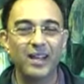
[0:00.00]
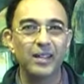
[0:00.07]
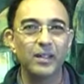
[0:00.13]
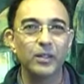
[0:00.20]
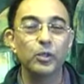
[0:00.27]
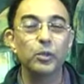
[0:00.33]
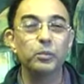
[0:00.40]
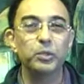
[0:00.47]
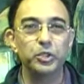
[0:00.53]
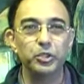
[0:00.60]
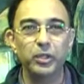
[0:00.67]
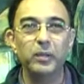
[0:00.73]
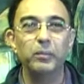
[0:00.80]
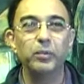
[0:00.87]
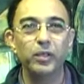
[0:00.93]
I hope to
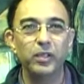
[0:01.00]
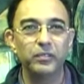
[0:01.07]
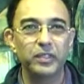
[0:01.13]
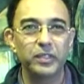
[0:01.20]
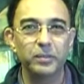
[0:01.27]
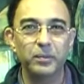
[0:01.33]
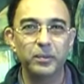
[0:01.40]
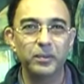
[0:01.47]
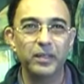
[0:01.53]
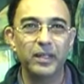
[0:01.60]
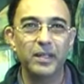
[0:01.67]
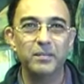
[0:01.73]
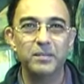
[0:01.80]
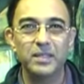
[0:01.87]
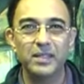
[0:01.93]
join more of his
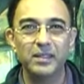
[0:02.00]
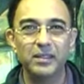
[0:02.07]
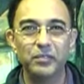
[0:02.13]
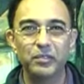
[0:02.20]
programs in the